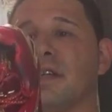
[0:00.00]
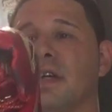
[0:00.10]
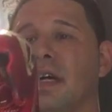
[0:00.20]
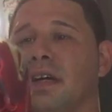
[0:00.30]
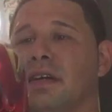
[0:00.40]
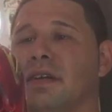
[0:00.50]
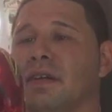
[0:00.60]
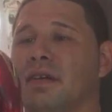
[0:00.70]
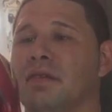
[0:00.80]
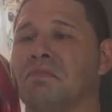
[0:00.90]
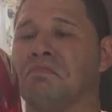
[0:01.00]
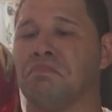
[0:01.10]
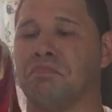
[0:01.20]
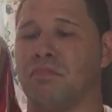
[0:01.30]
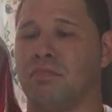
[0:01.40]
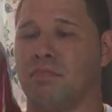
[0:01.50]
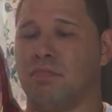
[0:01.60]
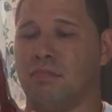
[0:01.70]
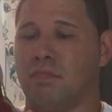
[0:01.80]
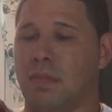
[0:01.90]
are
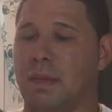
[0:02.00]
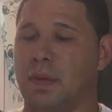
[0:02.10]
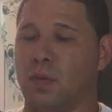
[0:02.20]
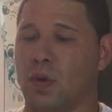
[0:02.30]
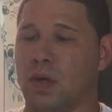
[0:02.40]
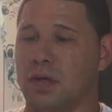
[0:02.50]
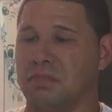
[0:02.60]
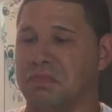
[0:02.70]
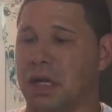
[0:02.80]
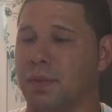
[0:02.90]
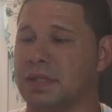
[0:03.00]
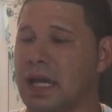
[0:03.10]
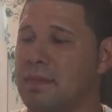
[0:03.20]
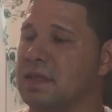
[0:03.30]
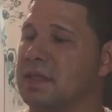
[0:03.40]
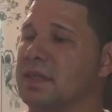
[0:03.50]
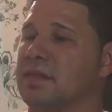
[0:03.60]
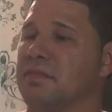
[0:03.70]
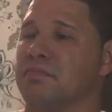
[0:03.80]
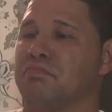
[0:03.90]
maybe worn a couple times,
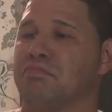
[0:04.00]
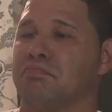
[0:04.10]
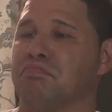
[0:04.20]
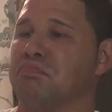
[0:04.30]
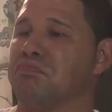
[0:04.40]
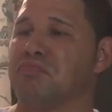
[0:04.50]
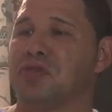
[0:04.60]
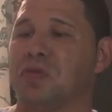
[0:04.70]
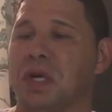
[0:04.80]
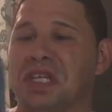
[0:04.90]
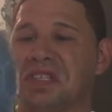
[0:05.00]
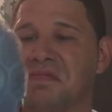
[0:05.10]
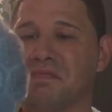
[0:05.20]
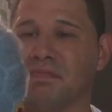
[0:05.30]
twice,